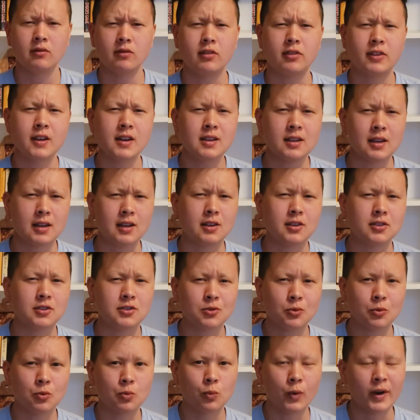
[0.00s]
The thing is,
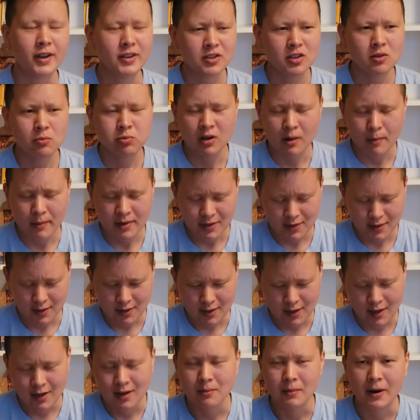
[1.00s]
white
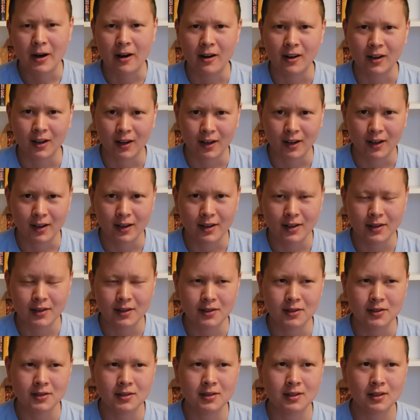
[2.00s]
supremacy in America
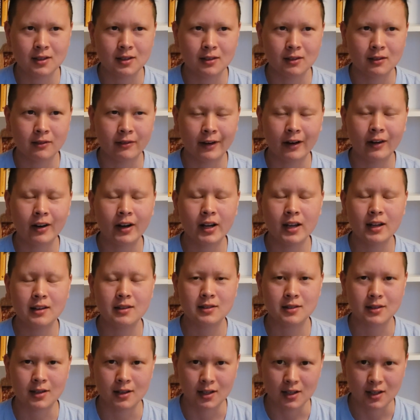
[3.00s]
is very
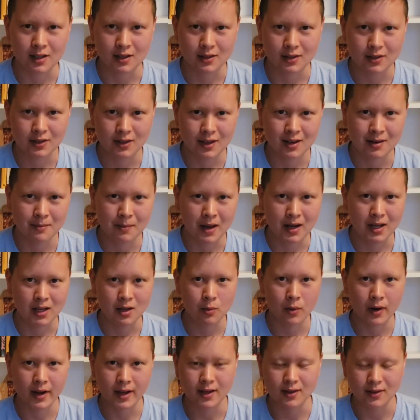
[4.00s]
insidious in many
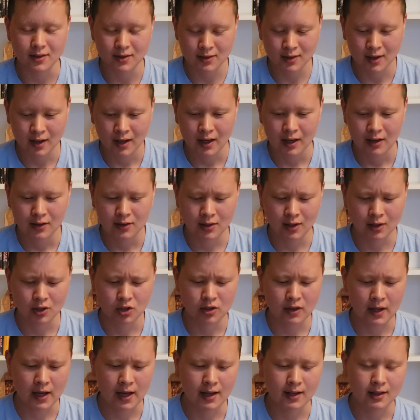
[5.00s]
ways,
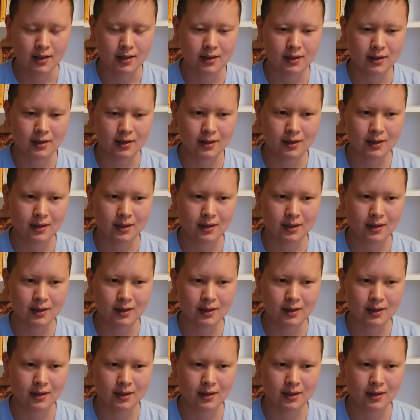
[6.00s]
such that